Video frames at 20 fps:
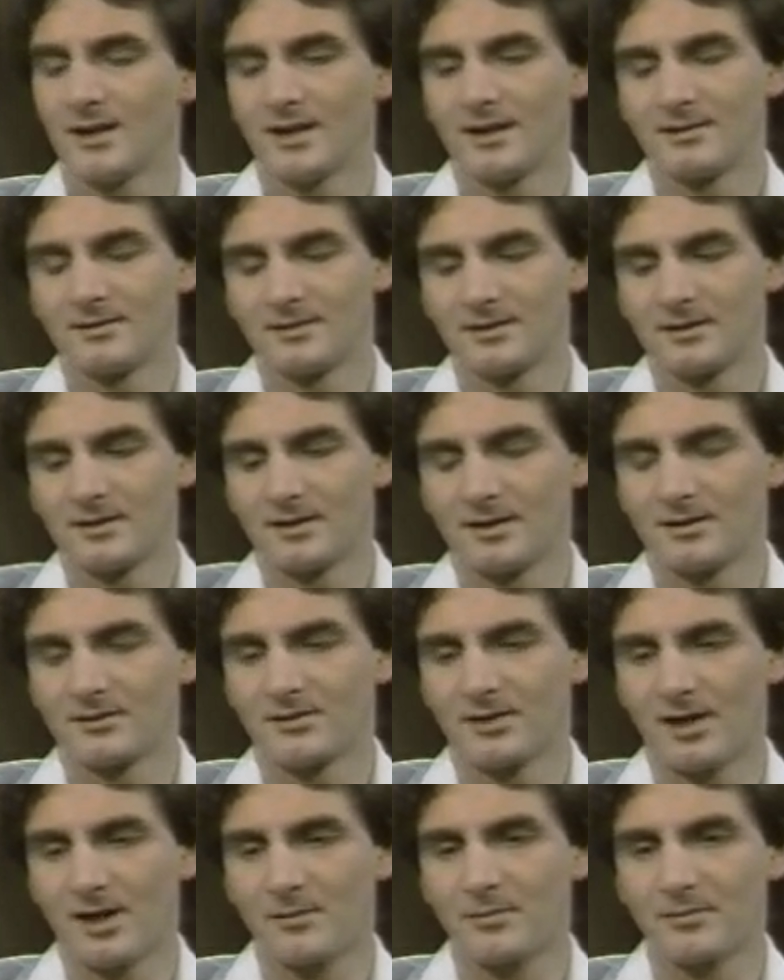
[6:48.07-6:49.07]
And
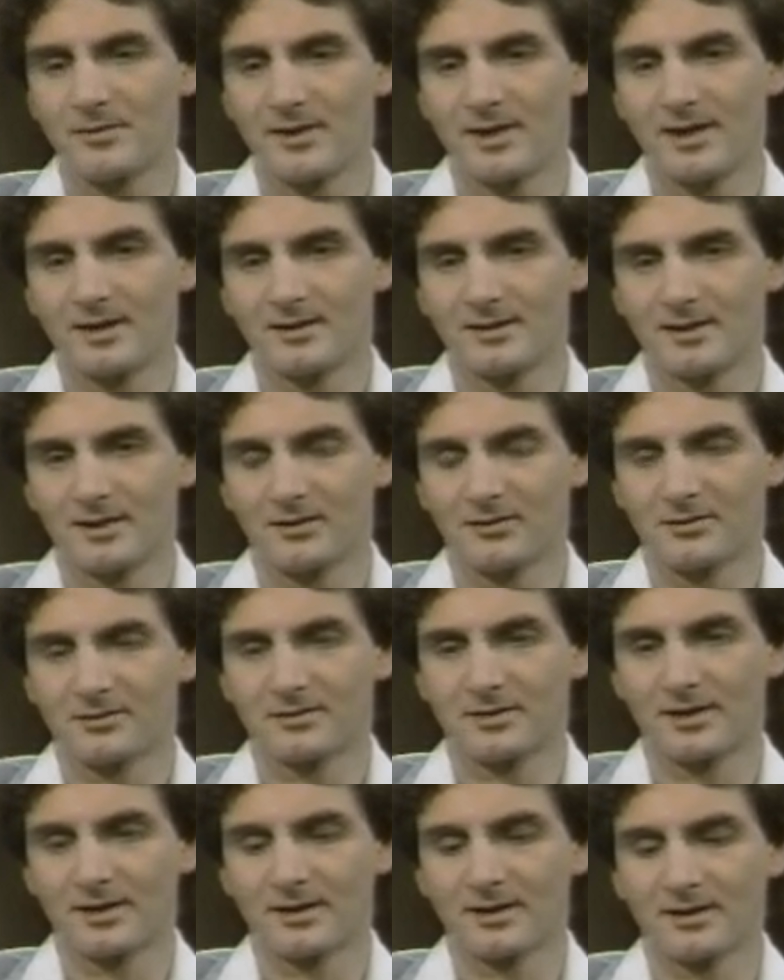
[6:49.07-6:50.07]
on top of that,
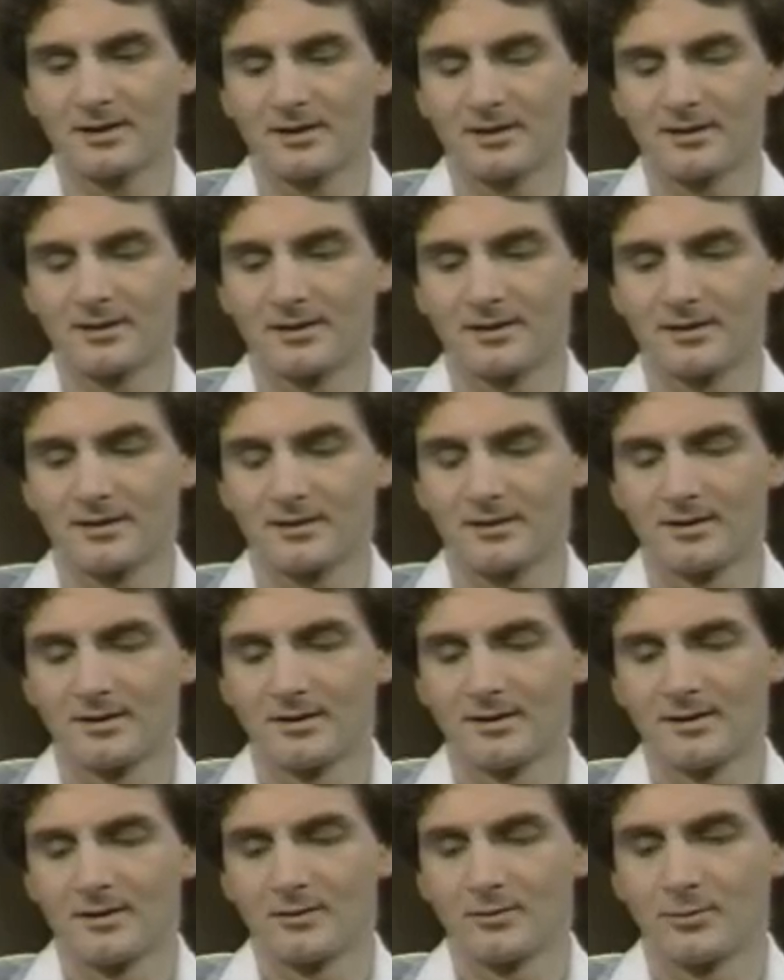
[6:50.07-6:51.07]
yesterday,
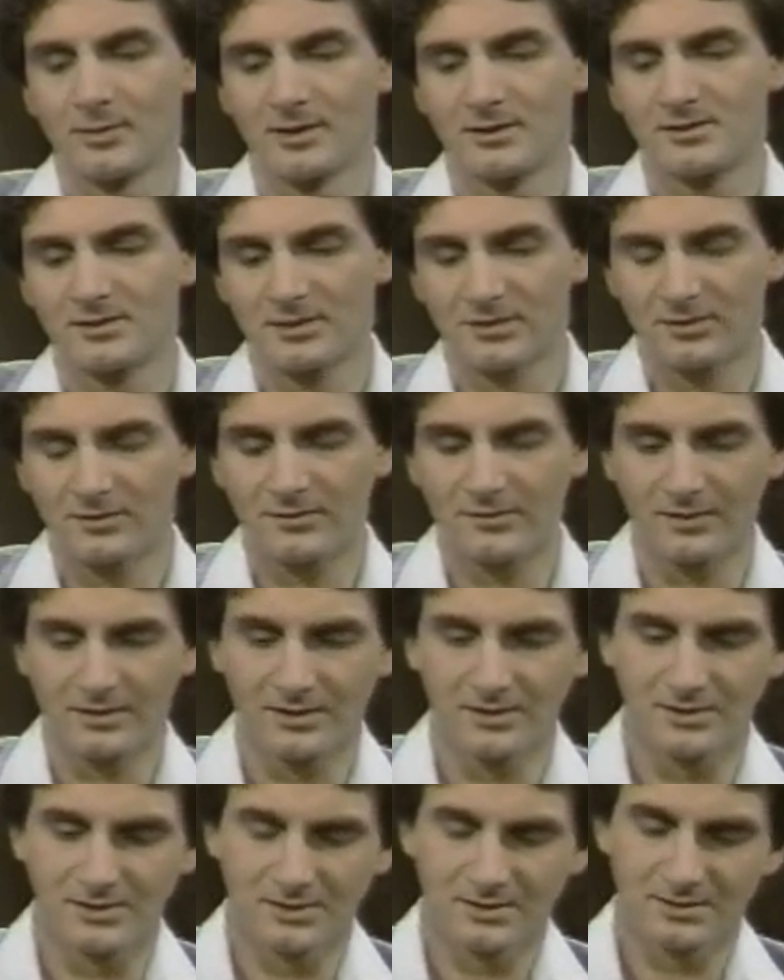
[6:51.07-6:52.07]
we had just
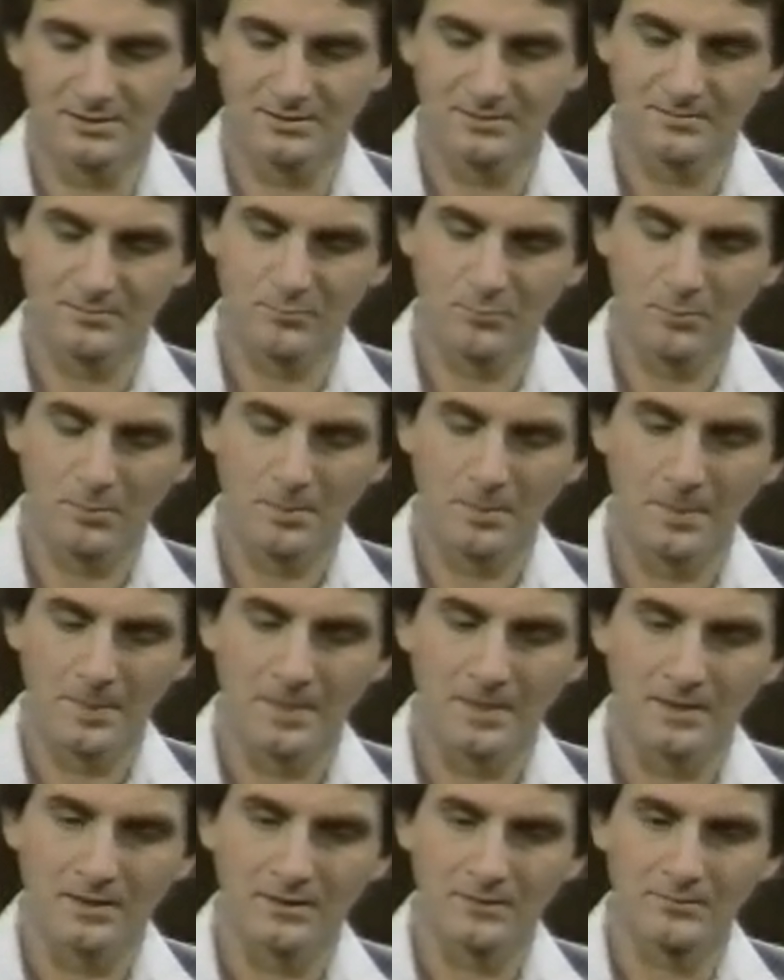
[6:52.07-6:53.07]
finished
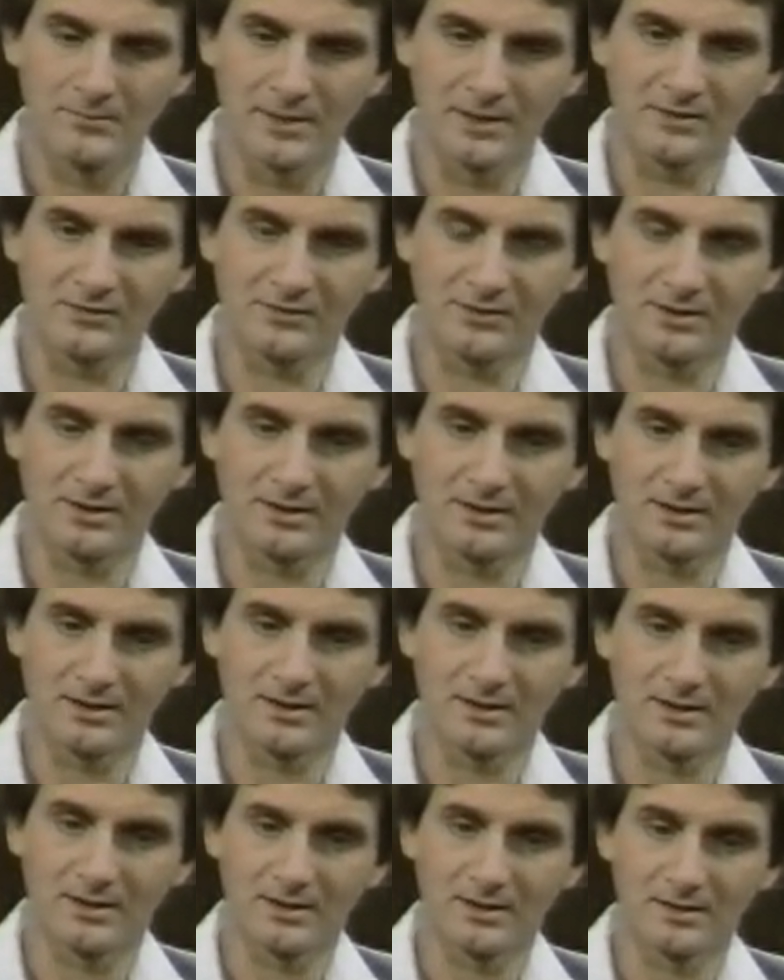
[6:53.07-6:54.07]

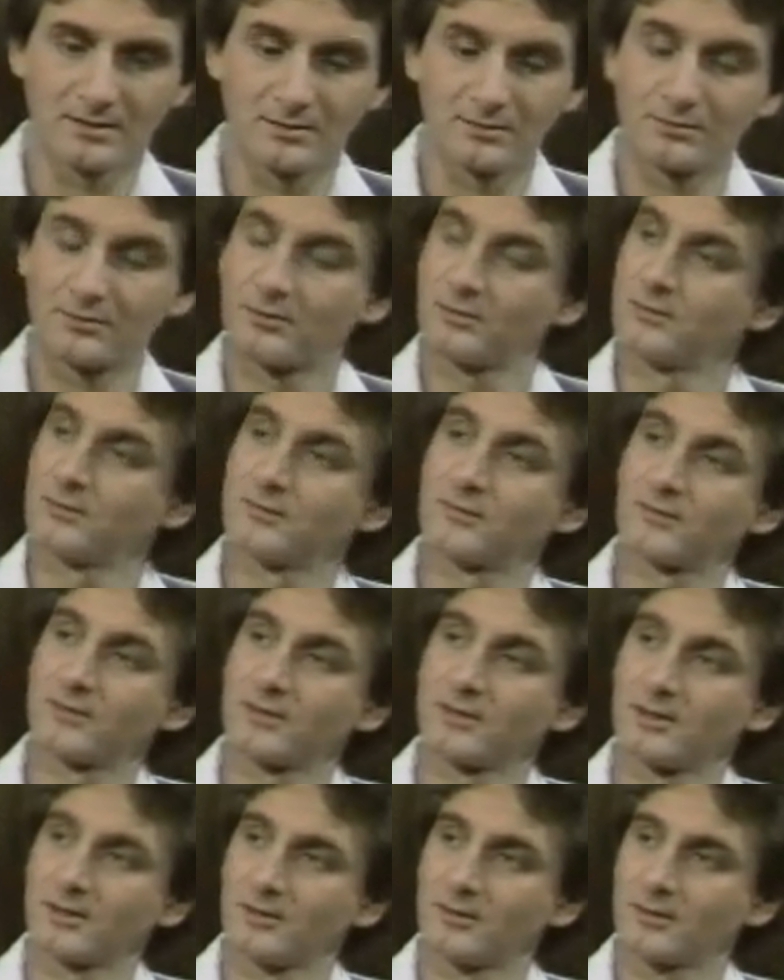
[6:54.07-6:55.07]
mixing a new tune
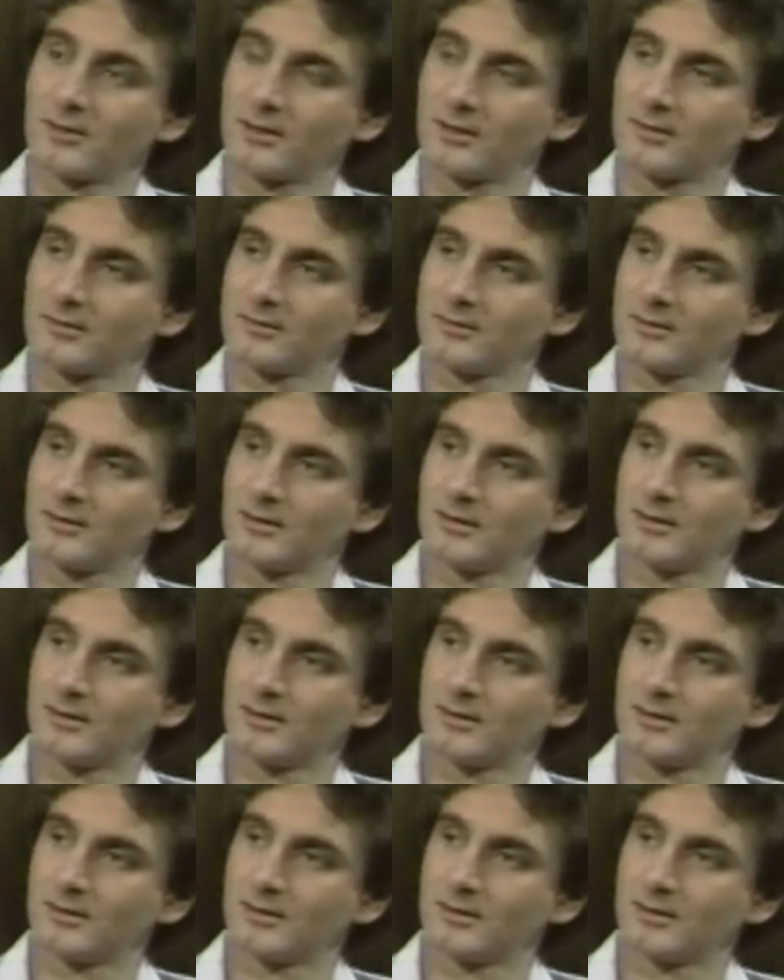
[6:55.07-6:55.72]
for Yoko.